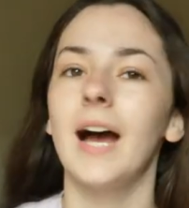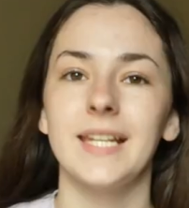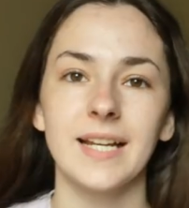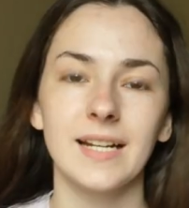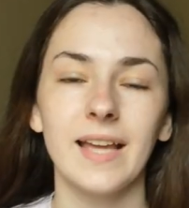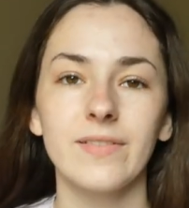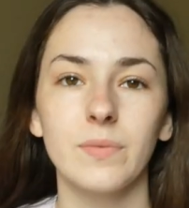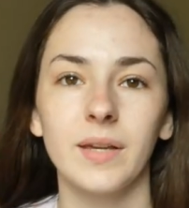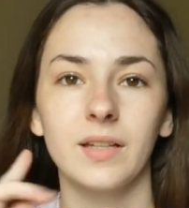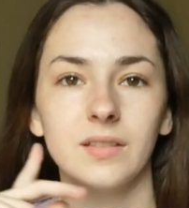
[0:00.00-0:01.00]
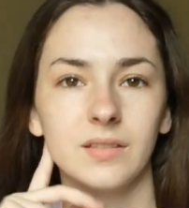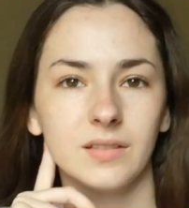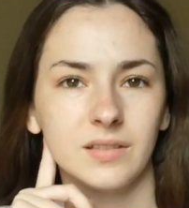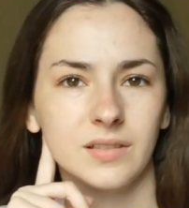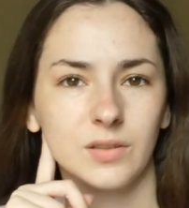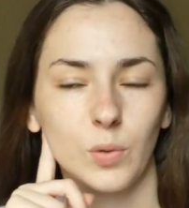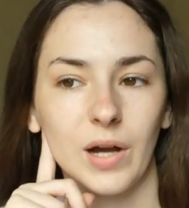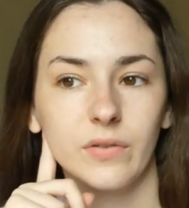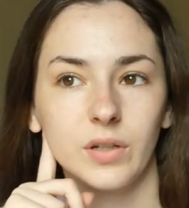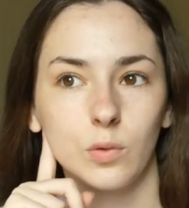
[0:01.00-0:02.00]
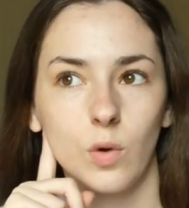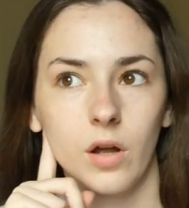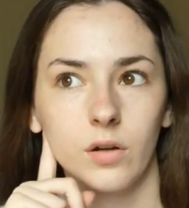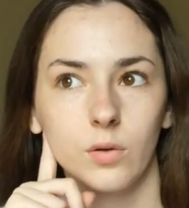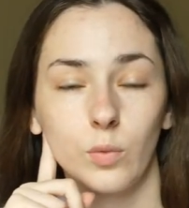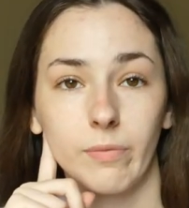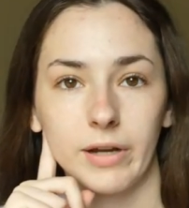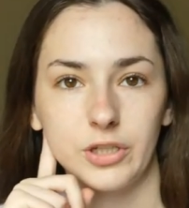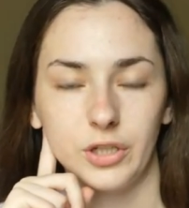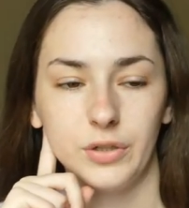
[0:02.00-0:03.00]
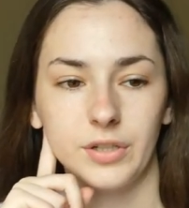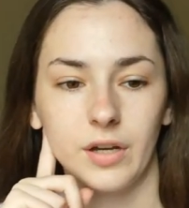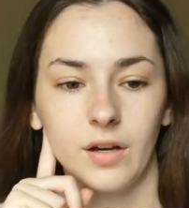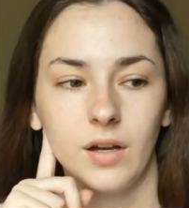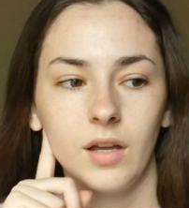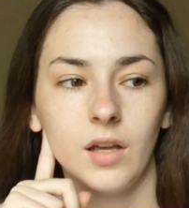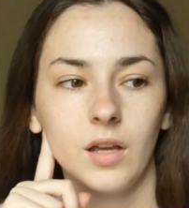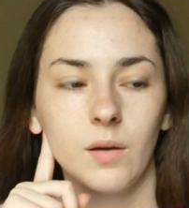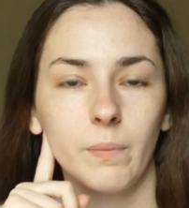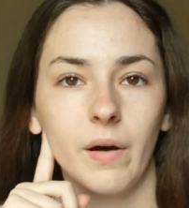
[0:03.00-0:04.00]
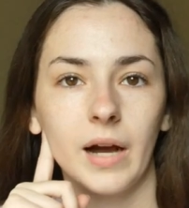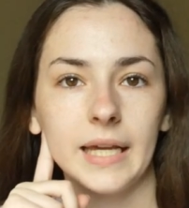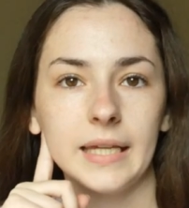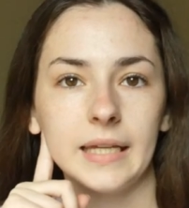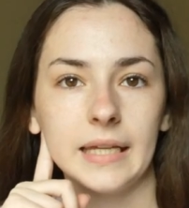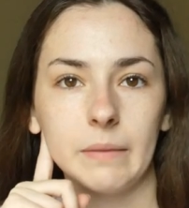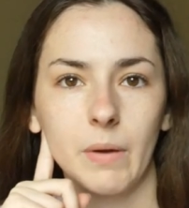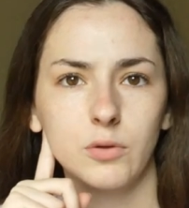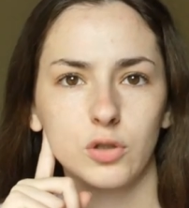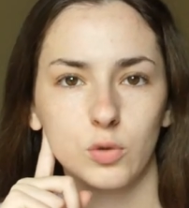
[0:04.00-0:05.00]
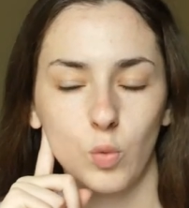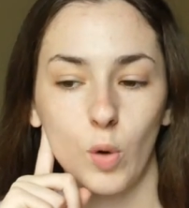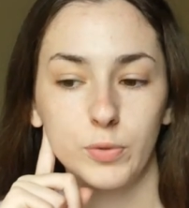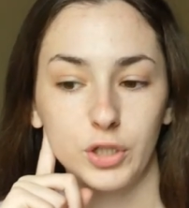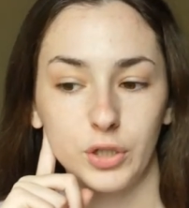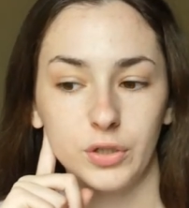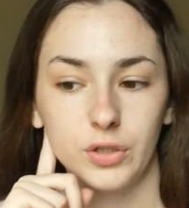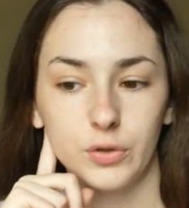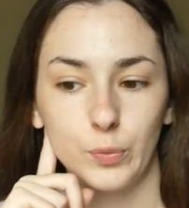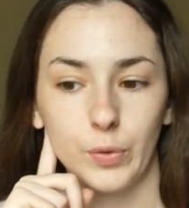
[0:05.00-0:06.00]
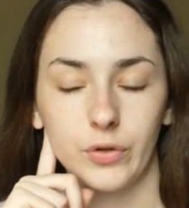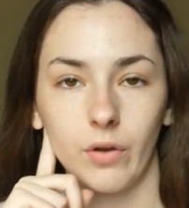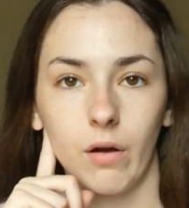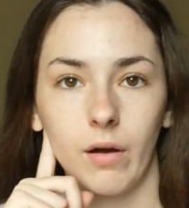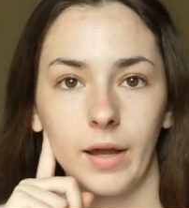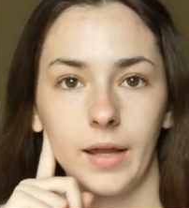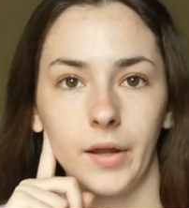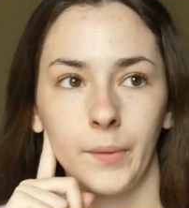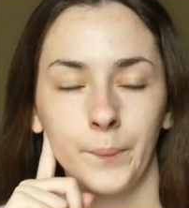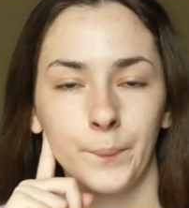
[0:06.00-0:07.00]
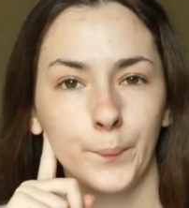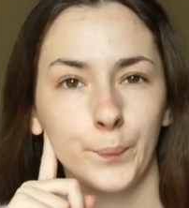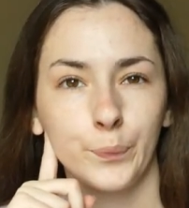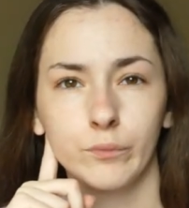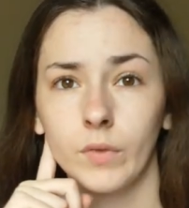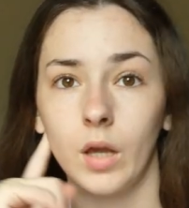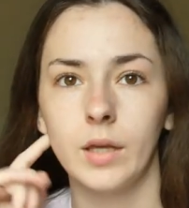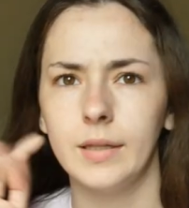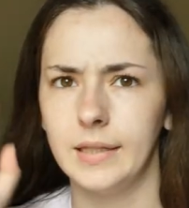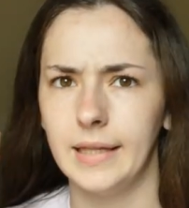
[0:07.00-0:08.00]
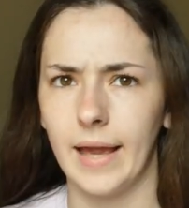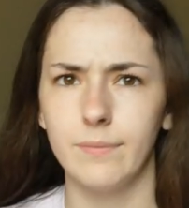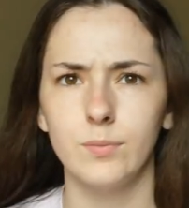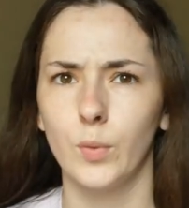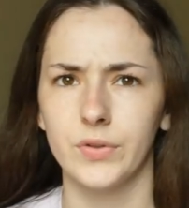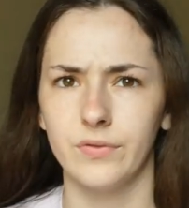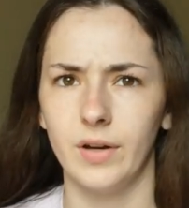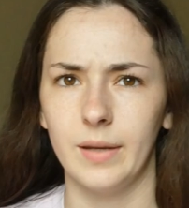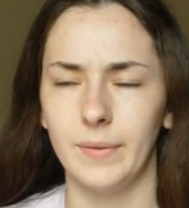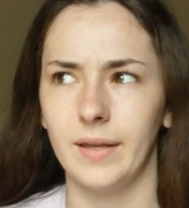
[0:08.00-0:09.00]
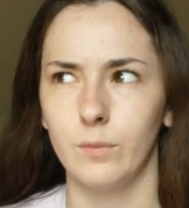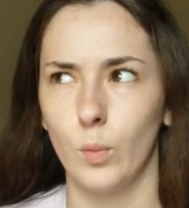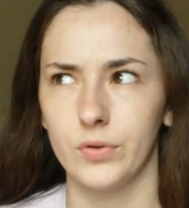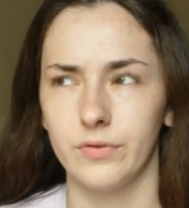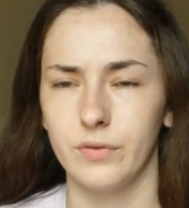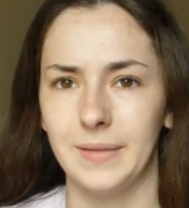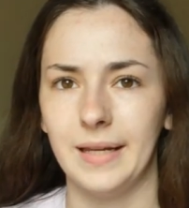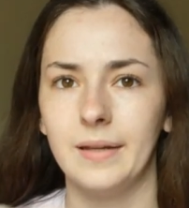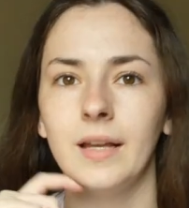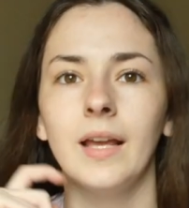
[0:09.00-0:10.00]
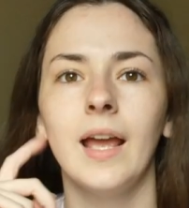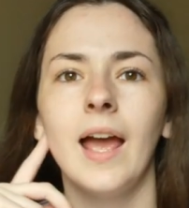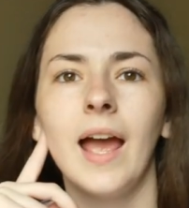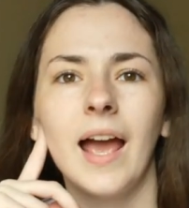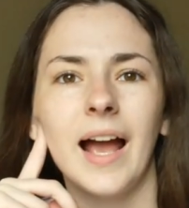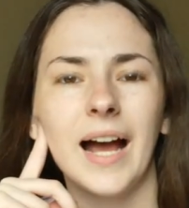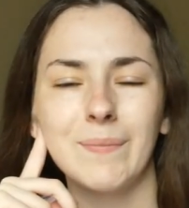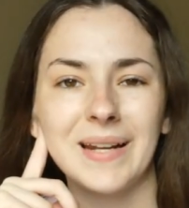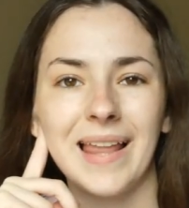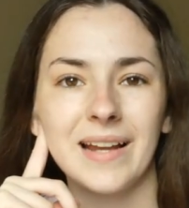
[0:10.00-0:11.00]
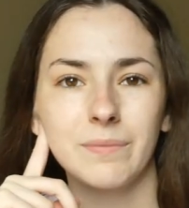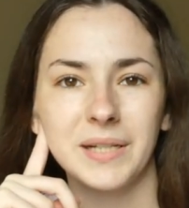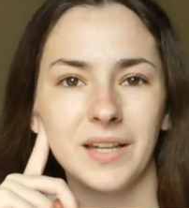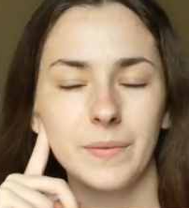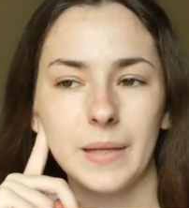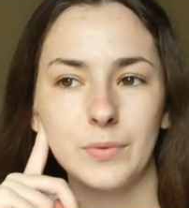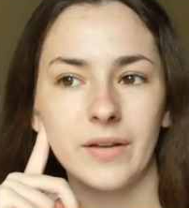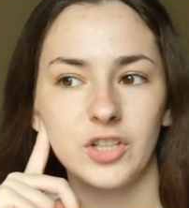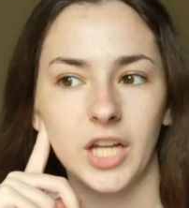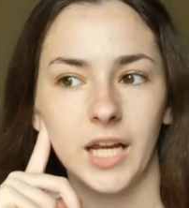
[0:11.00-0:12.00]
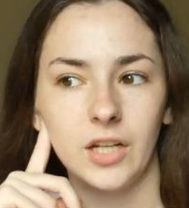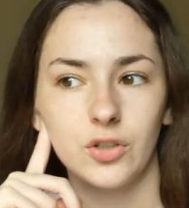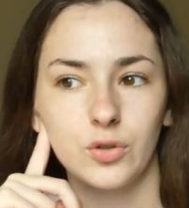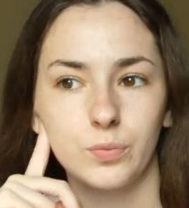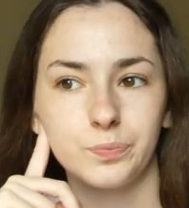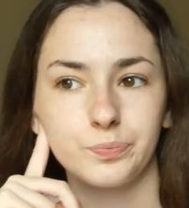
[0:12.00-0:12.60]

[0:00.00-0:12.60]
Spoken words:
I technically have something at 12 till 1 with my tutor, but I emailed to swap tutors because I, yeah, wasn't vibing, wasn't for me. And my timetable never changed.